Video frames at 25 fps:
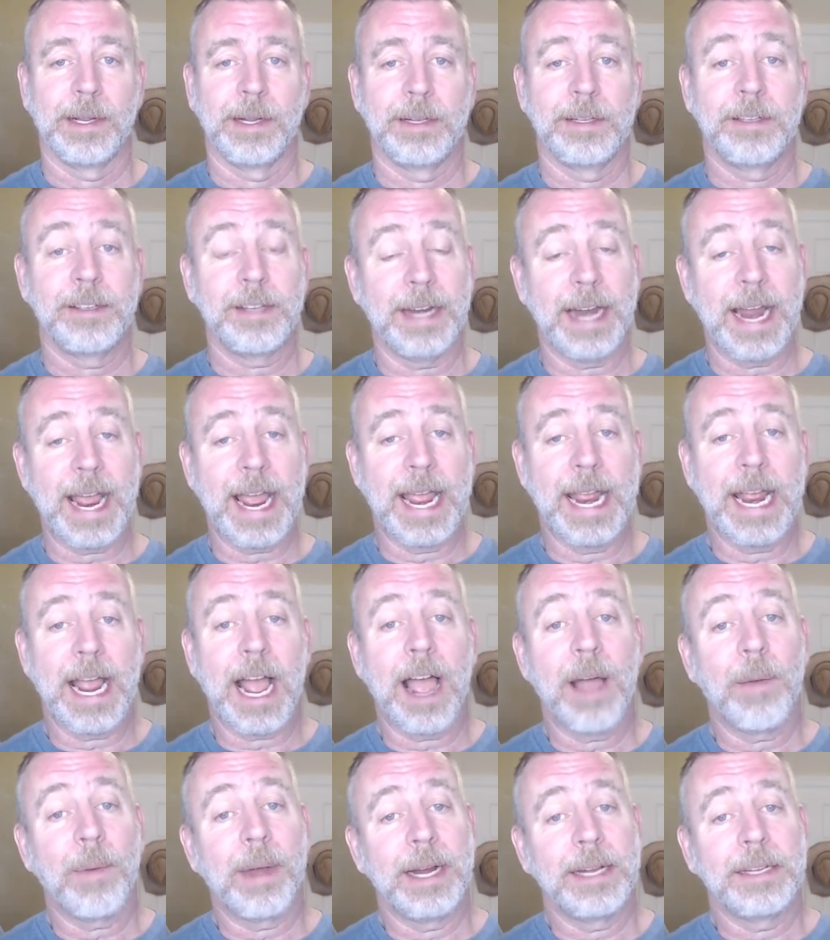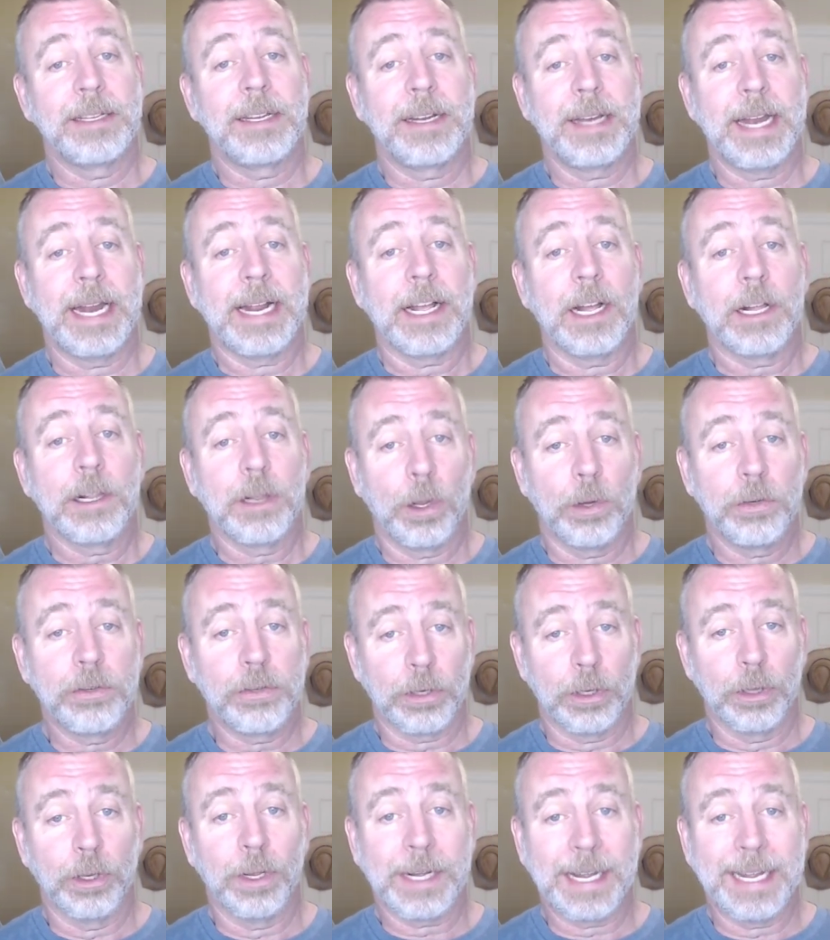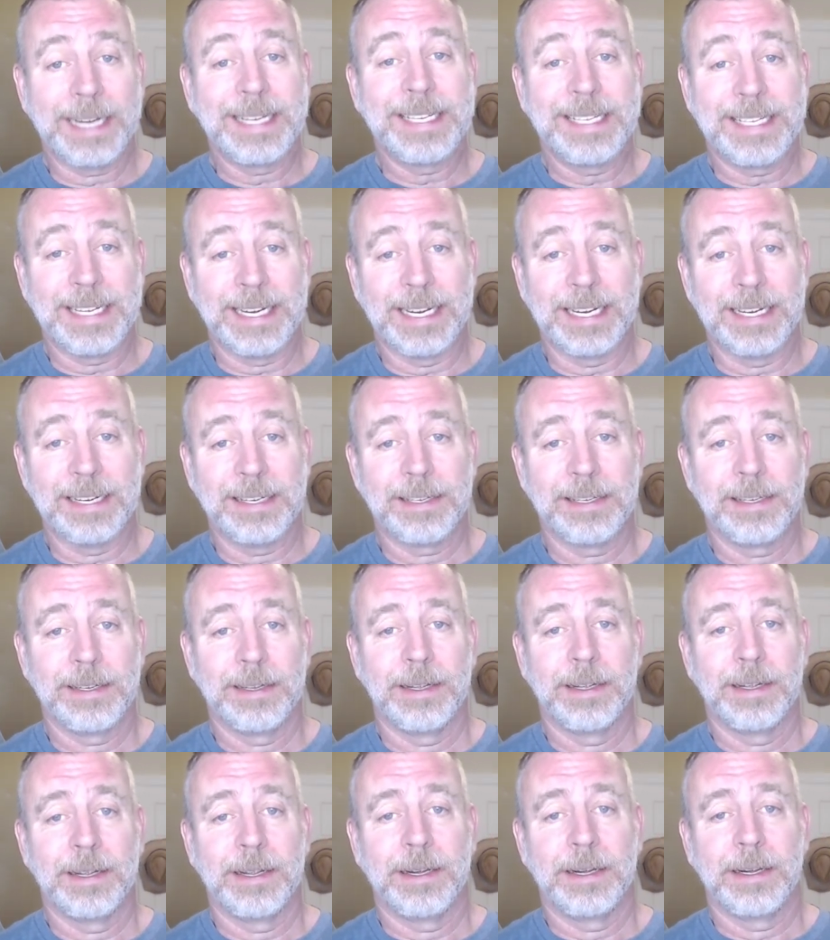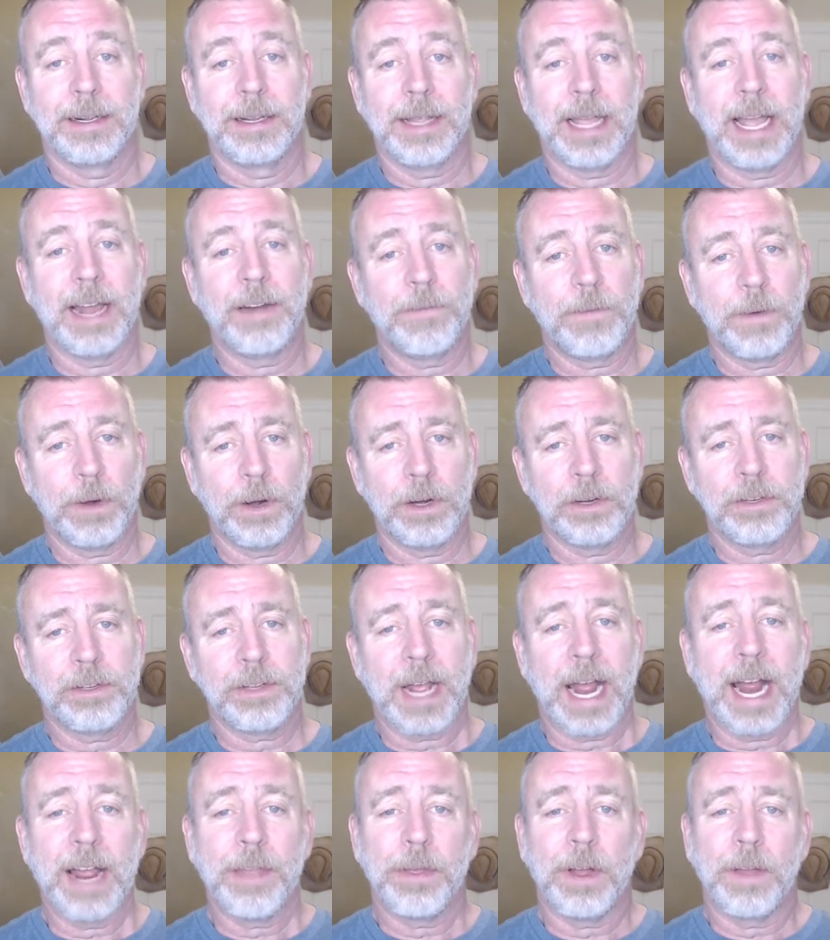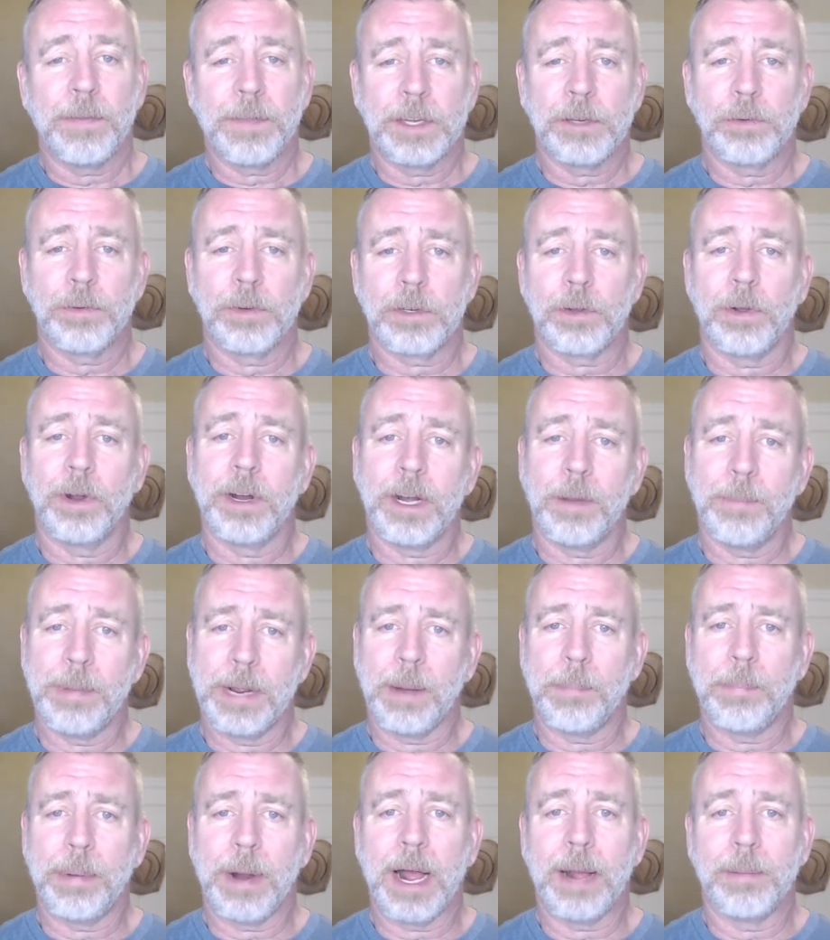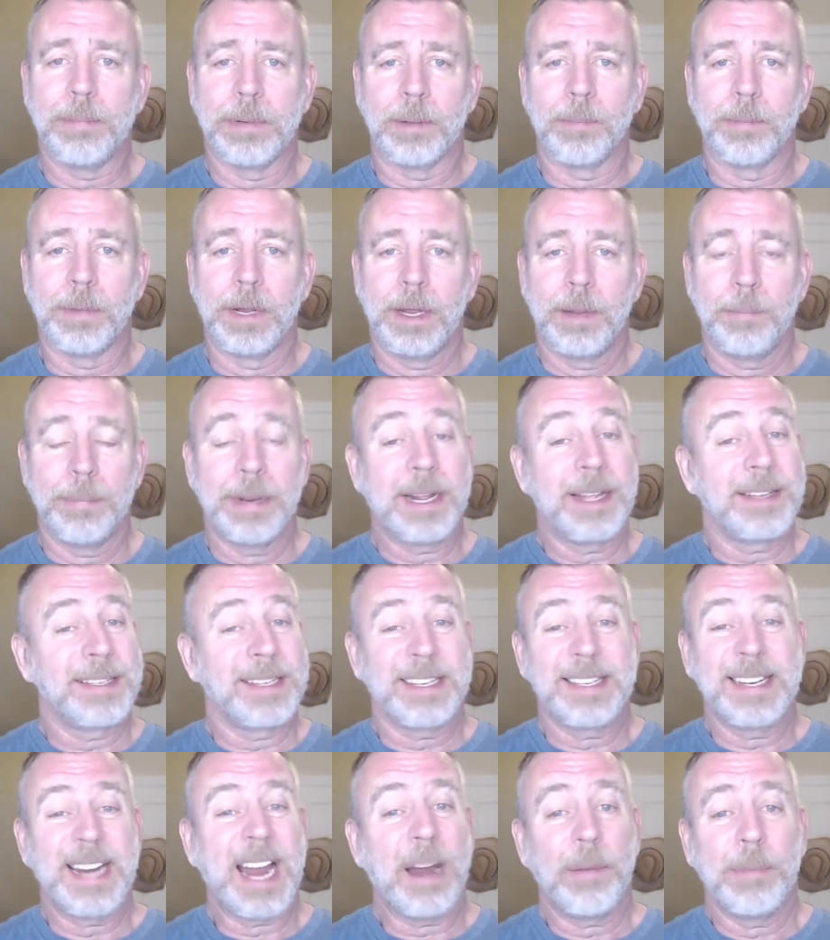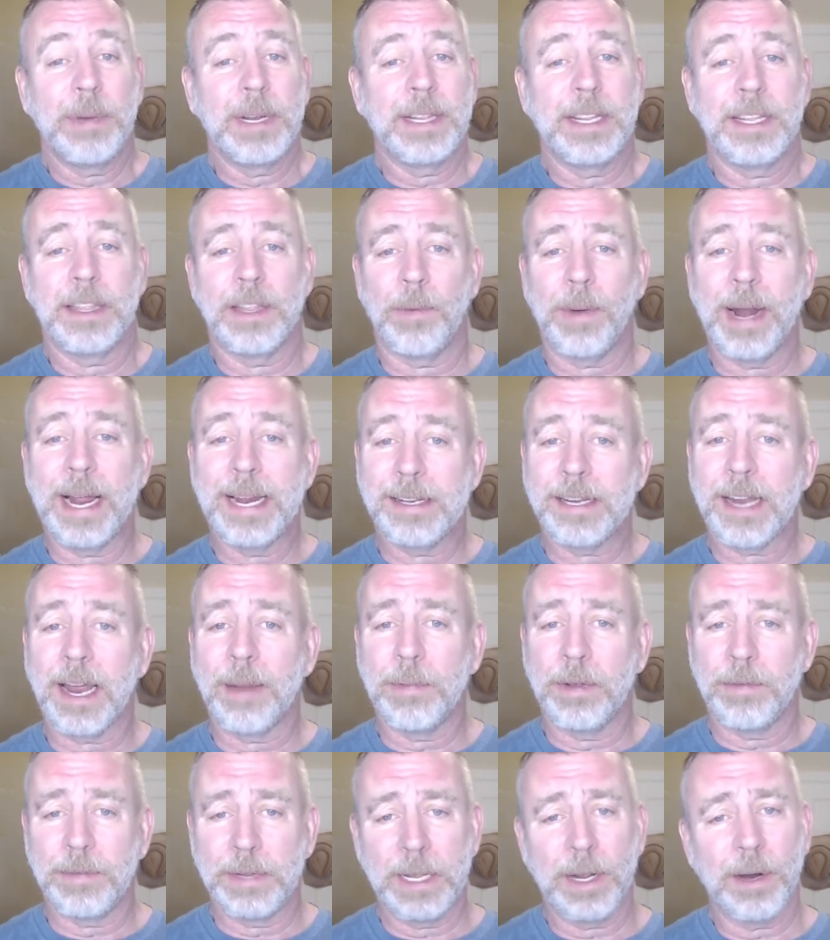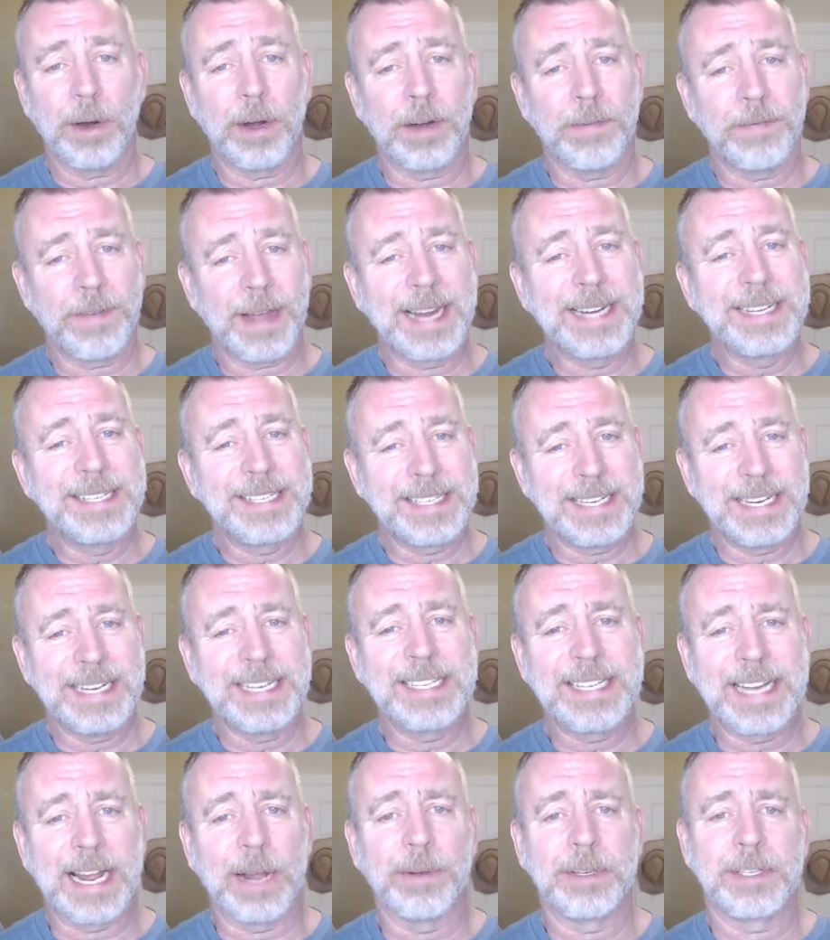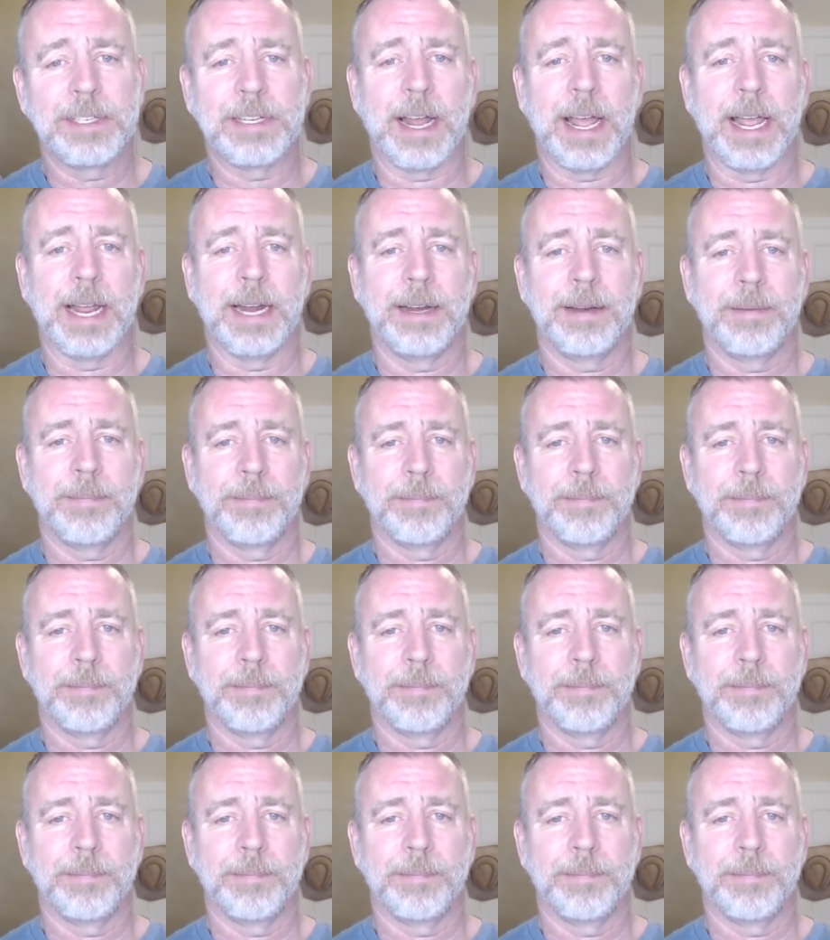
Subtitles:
Today, I wanted to take a closer look at seeds. At first, I thought this was going to be a problem because it's not really the right time of year to find seeds outside.